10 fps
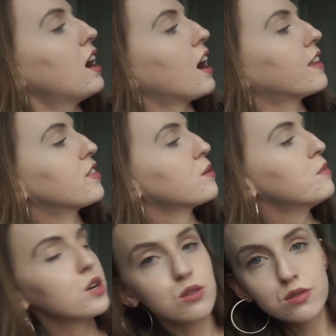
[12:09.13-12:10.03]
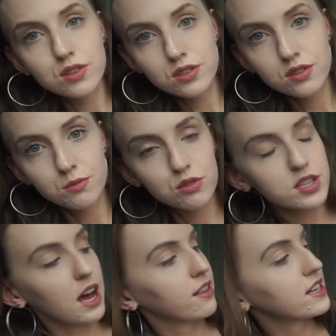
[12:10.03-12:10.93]
and then their modes,
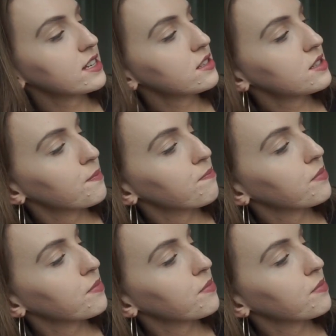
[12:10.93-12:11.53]
modalities,